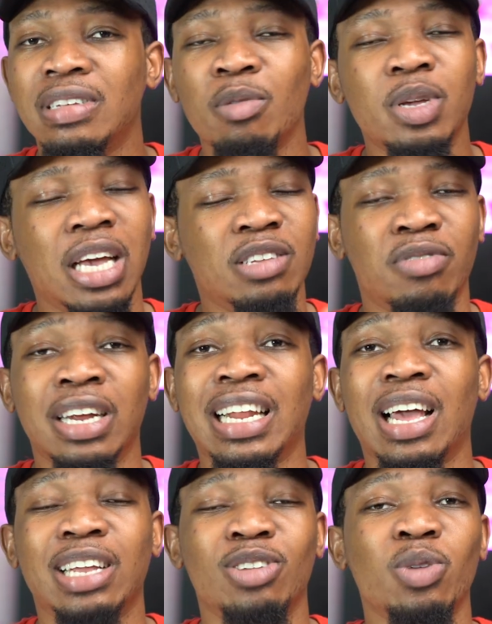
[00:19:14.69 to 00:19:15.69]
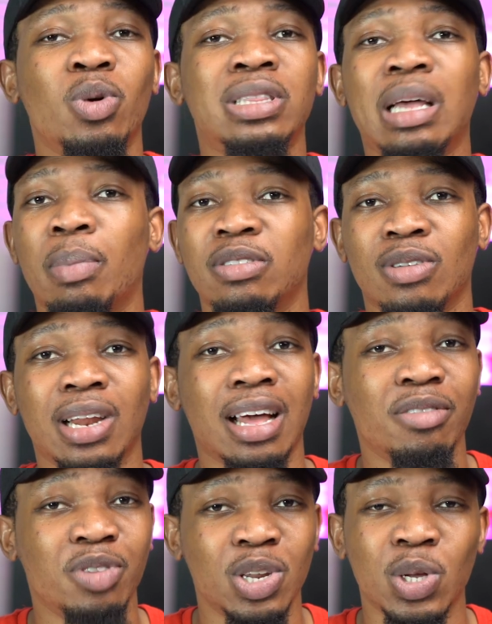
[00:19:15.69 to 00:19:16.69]
Tell me, yes, Franklin, I actually want that
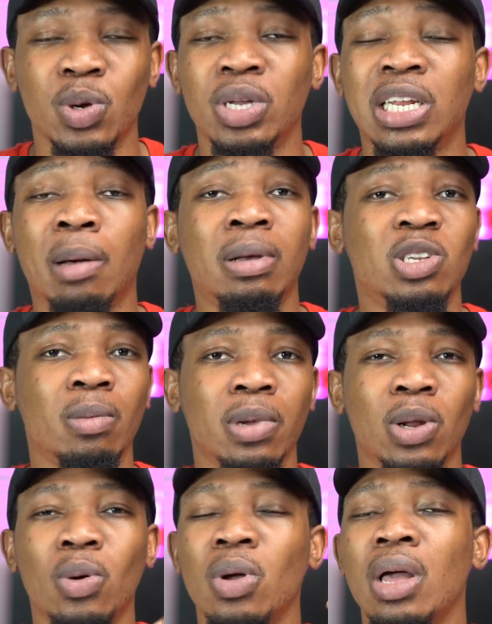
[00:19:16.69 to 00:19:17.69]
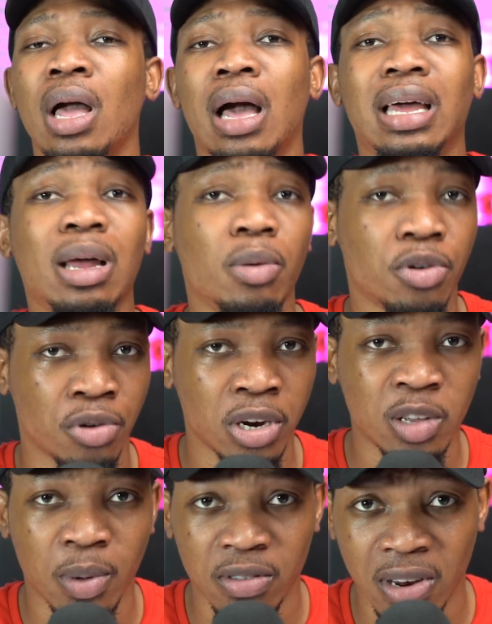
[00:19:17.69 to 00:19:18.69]
particular video in the comment section below, and I'll
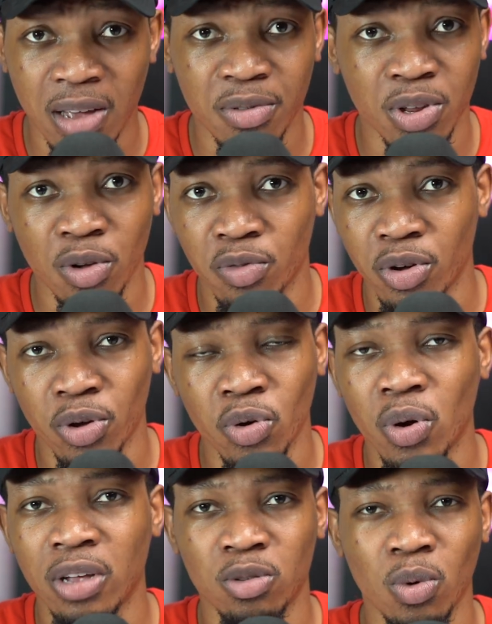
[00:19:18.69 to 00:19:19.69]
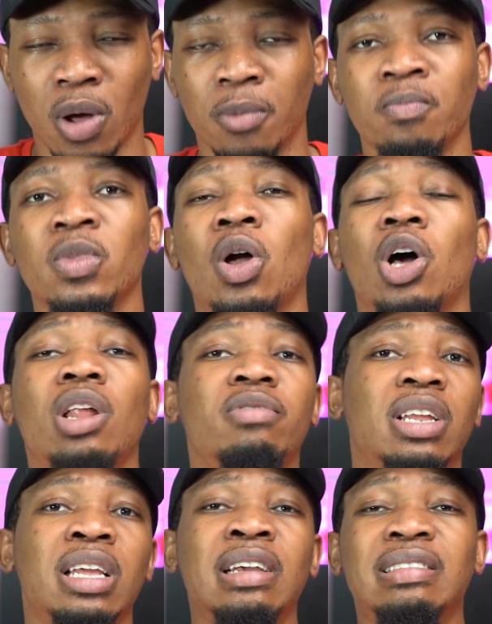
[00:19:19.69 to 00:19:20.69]
create this particular video for you as well. All
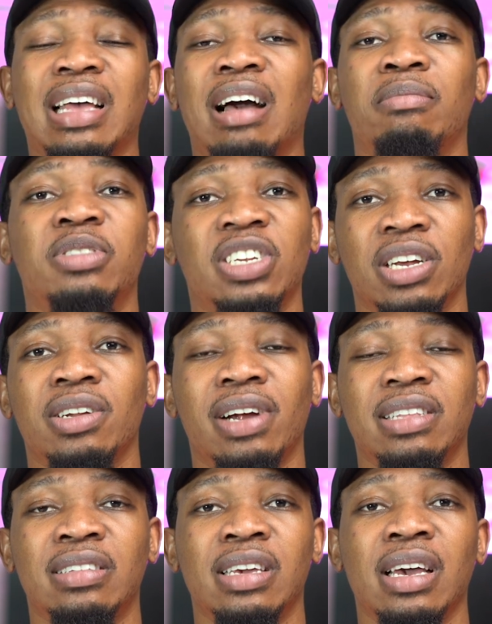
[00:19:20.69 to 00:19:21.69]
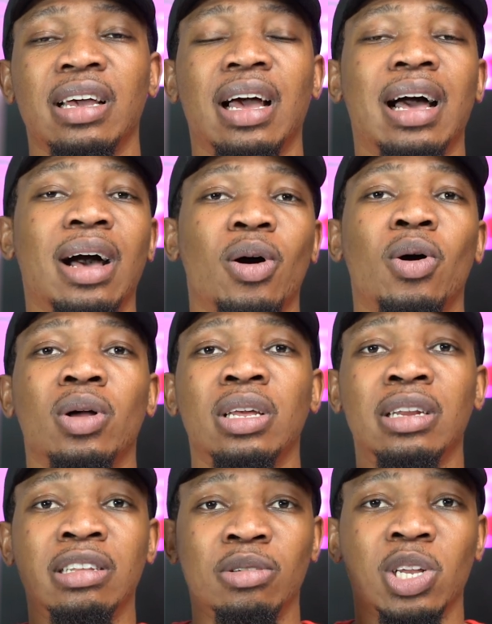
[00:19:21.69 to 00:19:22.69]
of the links links I've shared right here are all
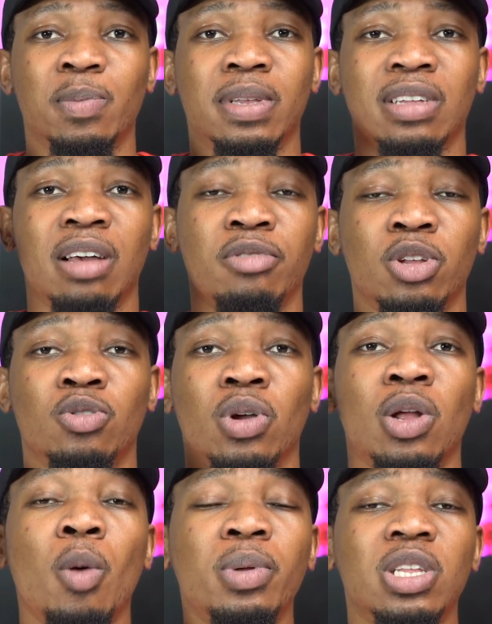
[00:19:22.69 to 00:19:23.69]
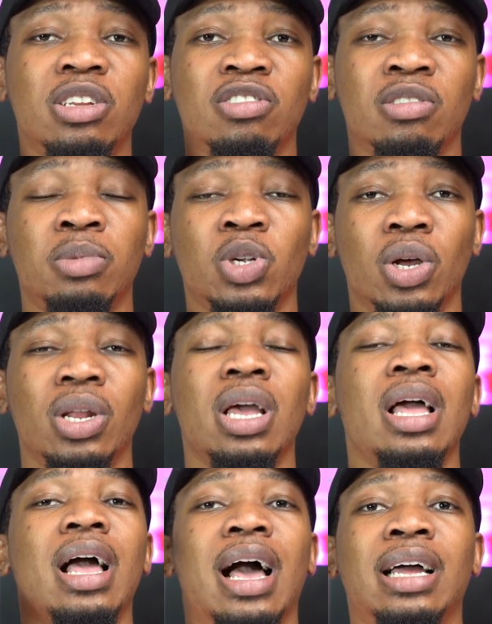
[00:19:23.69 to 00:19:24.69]
in the description of this particular video. So open the description
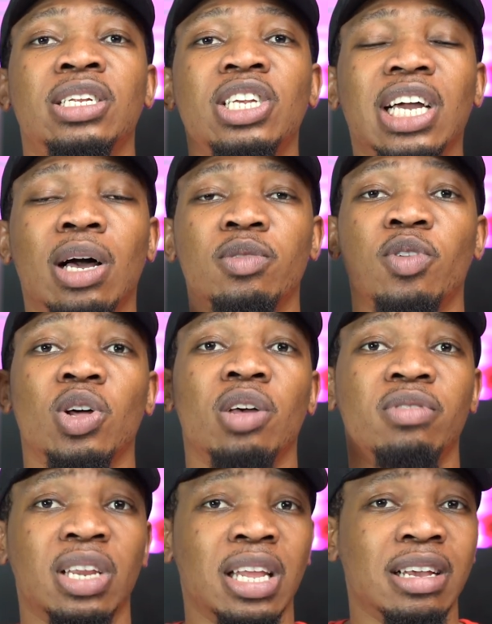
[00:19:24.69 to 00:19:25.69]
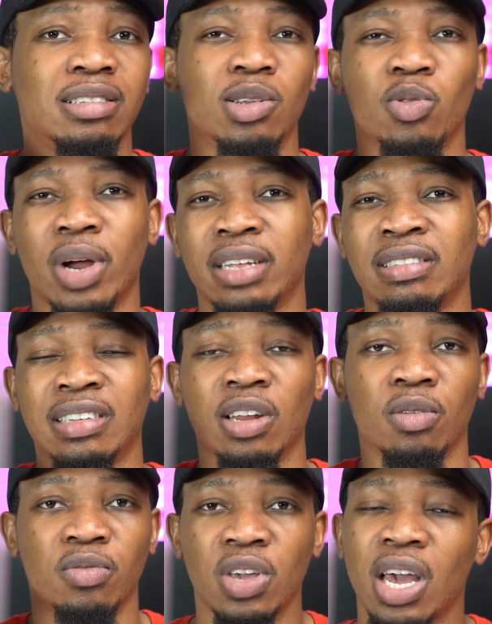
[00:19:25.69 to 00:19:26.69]
and check out all of the links right
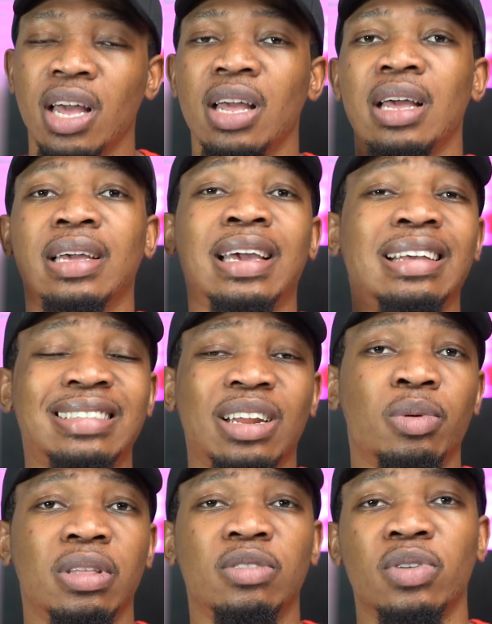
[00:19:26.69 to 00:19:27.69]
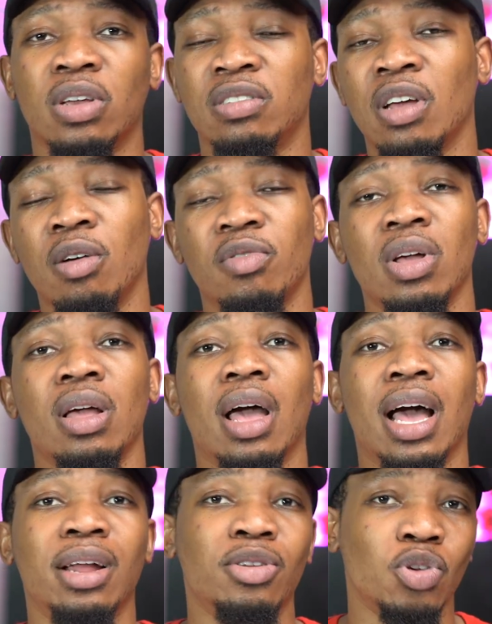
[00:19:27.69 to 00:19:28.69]
inside of here. Get started with this for yourself
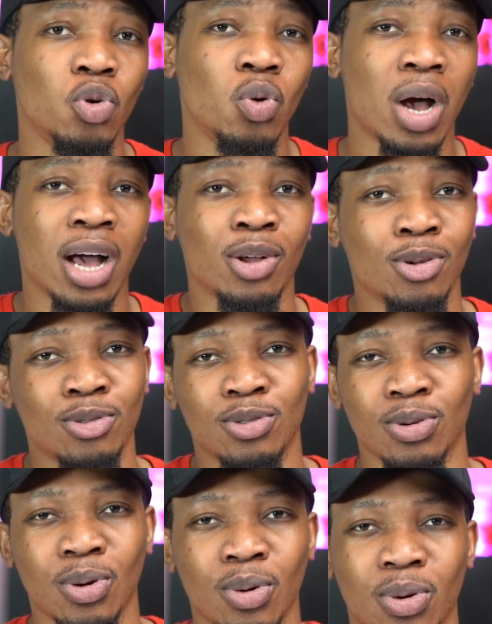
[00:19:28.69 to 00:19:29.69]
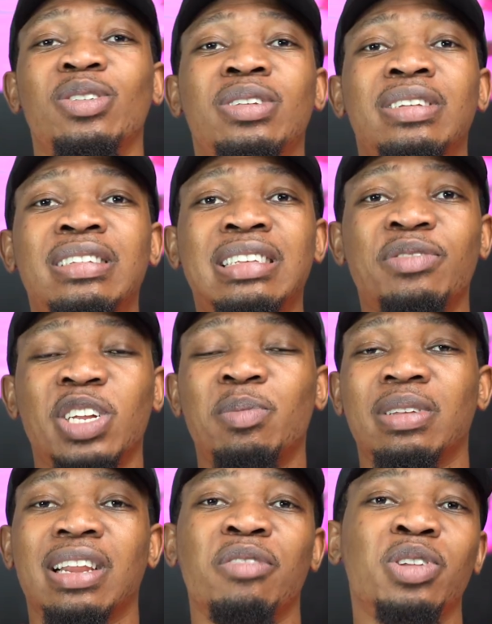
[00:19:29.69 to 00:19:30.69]
and you are good to go. So this is it for
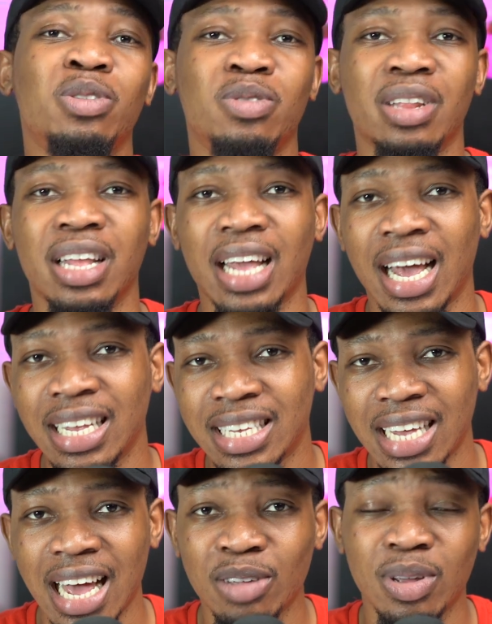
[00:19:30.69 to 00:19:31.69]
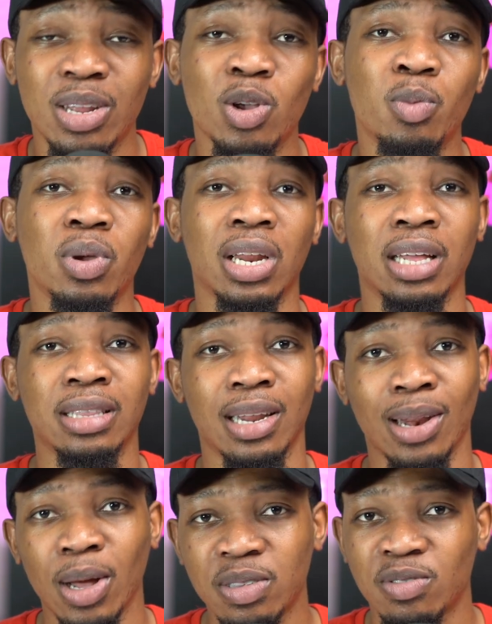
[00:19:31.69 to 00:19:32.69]
this particular video today, guys. I actually hope you learned
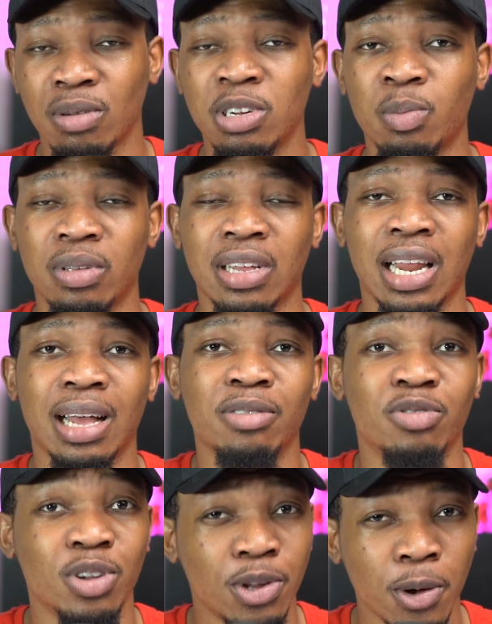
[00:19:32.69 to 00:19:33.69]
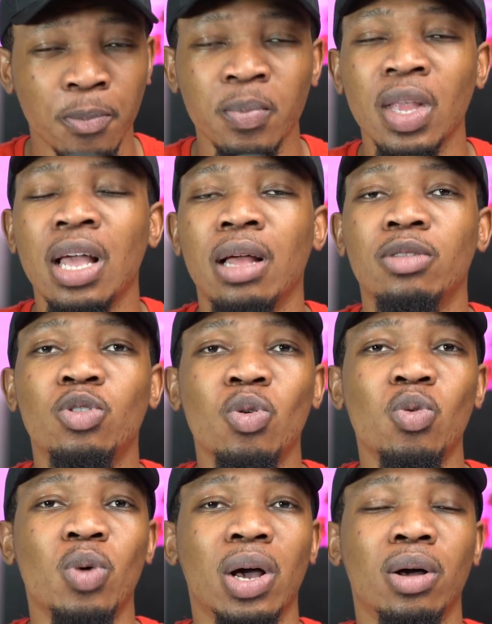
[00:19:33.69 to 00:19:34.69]
a lot from this particular video.
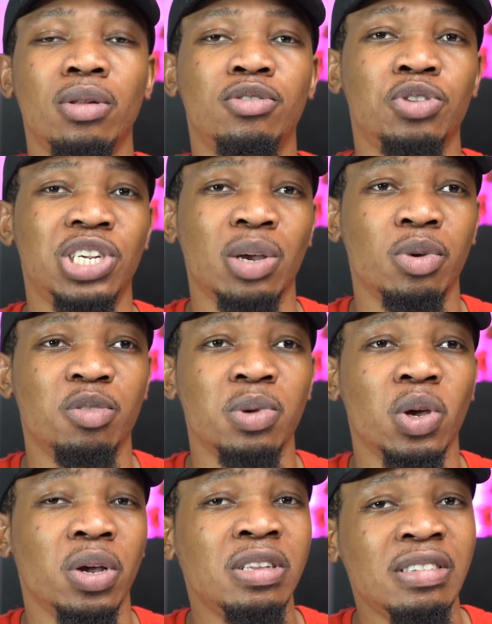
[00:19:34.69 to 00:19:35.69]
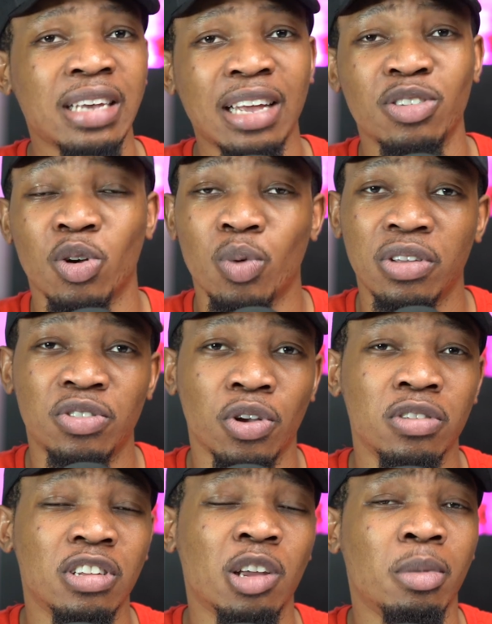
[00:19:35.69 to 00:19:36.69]
Do well to share with me your insights, your
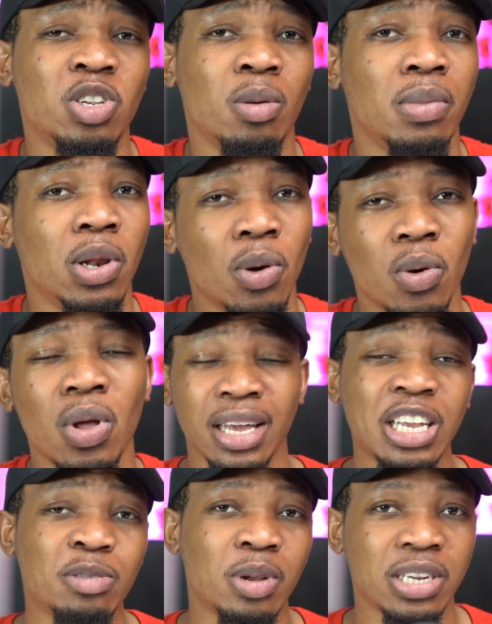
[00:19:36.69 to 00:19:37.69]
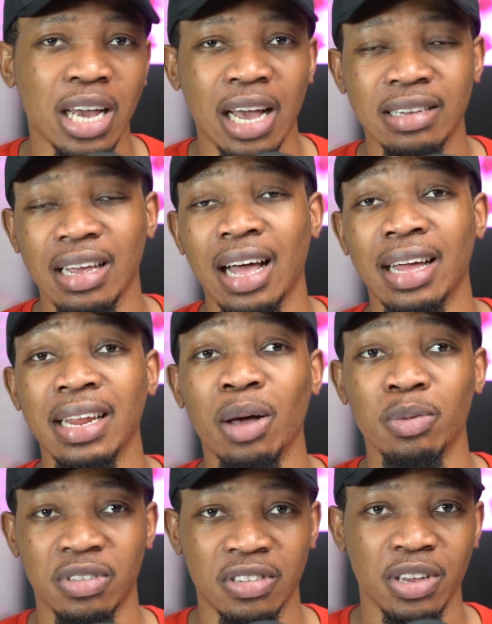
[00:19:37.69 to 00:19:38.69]
questions in the comment section below. Thank you so much, guys, and
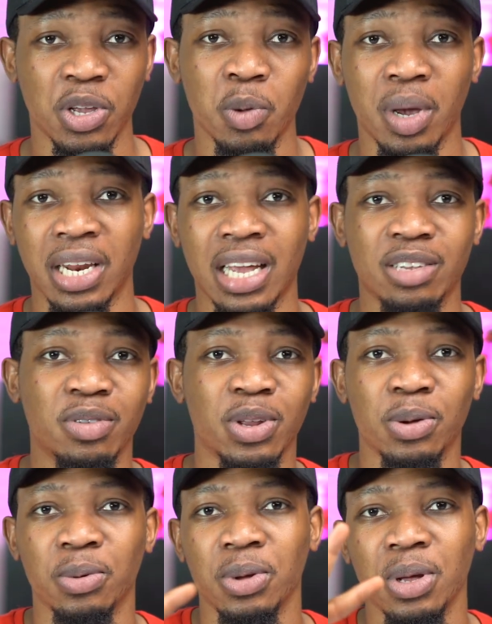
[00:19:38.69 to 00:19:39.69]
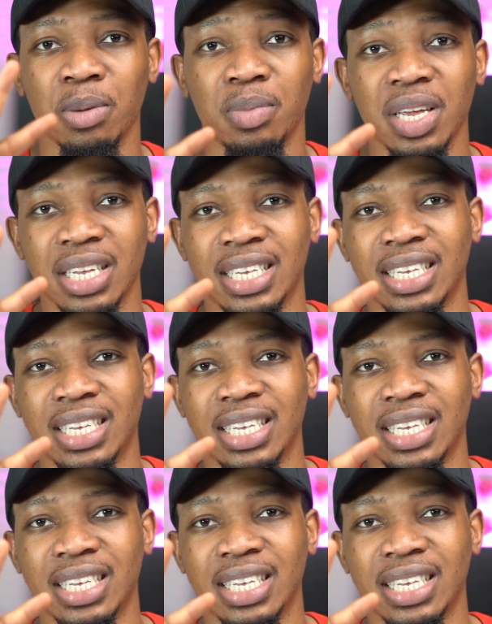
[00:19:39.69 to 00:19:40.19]
I would see you in my next video. Peace.